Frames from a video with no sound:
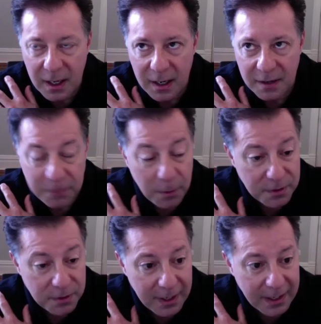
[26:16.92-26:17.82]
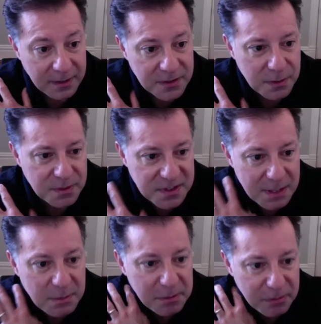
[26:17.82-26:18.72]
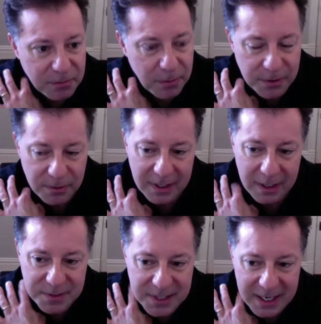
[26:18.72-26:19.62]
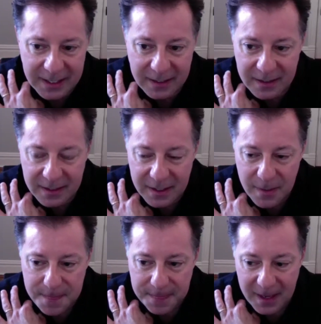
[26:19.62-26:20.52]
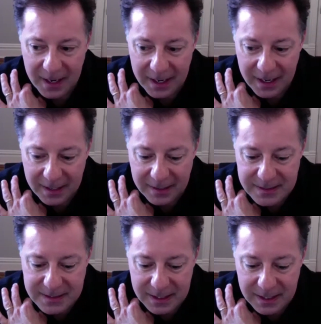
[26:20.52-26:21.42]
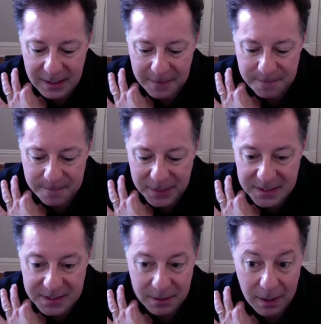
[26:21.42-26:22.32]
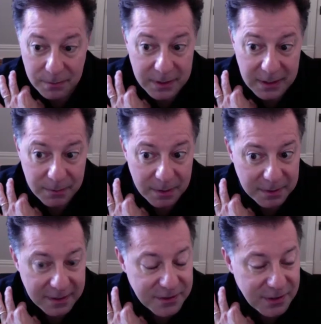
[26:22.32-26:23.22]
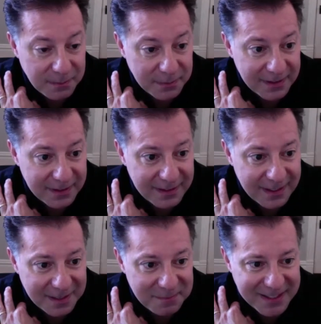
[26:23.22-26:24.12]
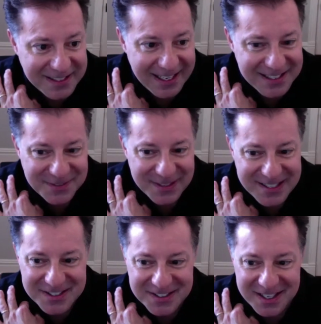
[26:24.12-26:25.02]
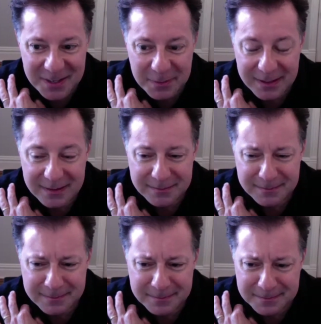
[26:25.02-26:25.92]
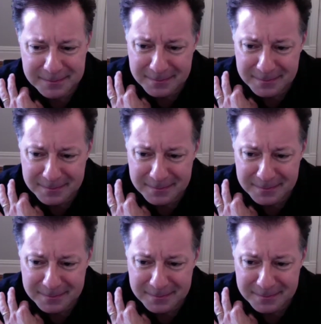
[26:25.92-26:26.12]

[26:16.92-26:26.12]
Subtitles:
fourth grade. So it was the summer before fourth grade. I was eight. And I said, I really want to play the trumpet. And my dad's face just kind of went,